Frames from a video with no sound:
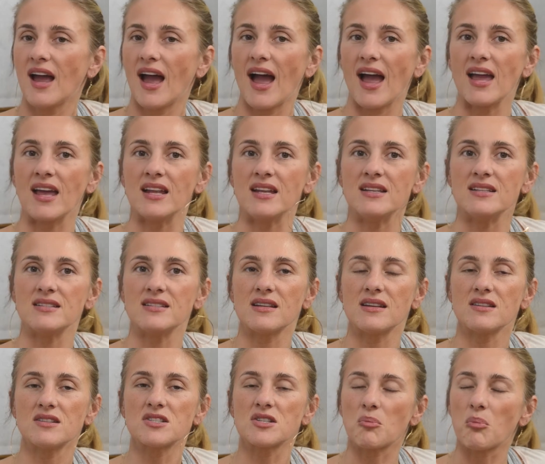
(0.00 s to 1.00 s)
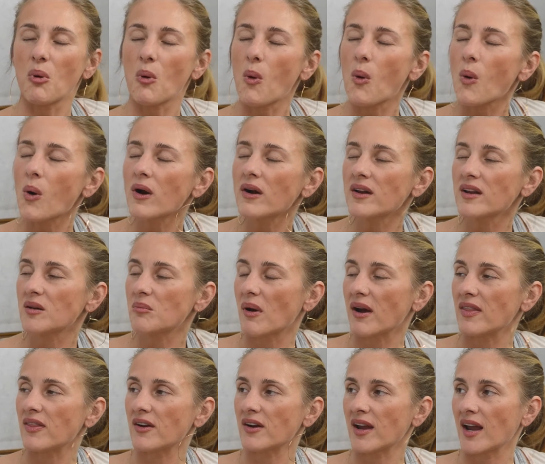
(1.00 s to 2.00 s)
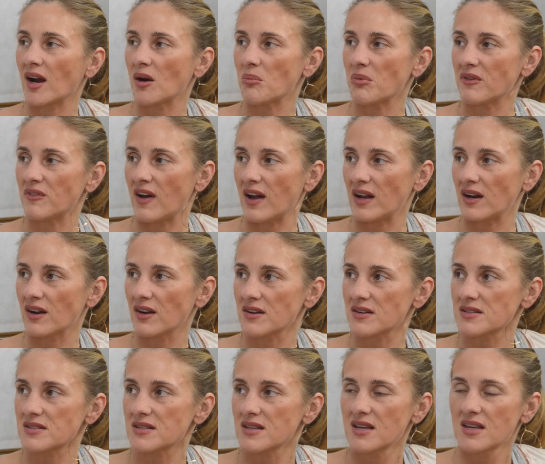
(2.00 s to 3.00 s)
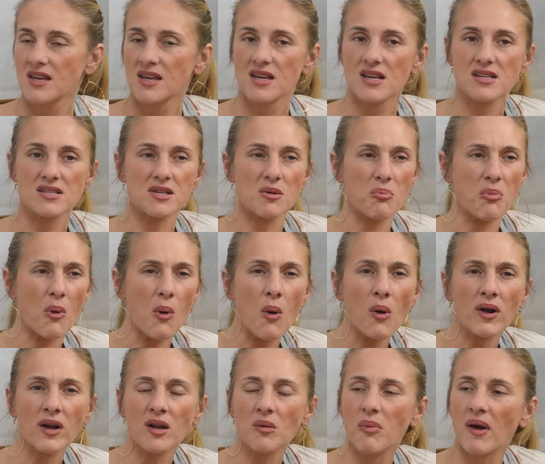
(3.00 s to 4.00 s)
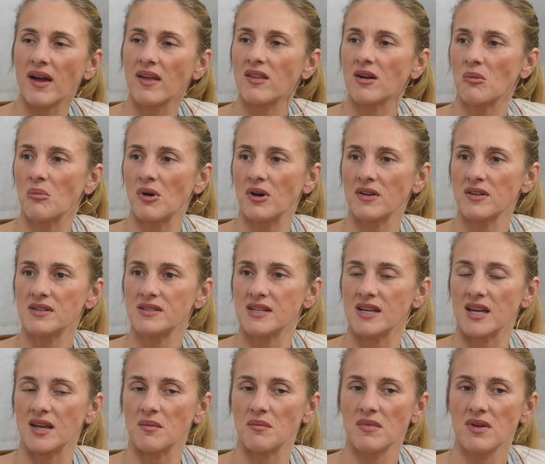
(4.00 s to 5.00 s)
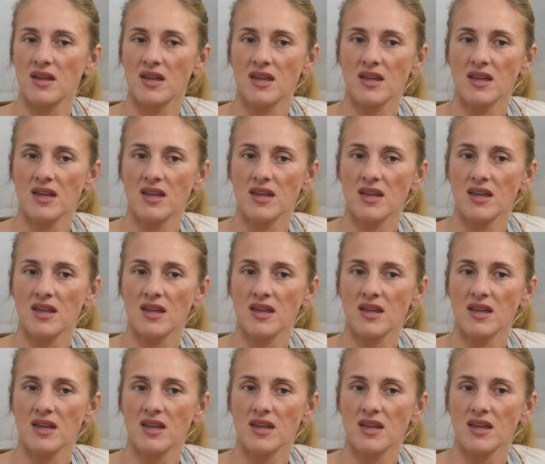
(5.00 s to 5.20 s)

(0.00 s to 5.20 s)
and supported by their care providers, supported by their birth team,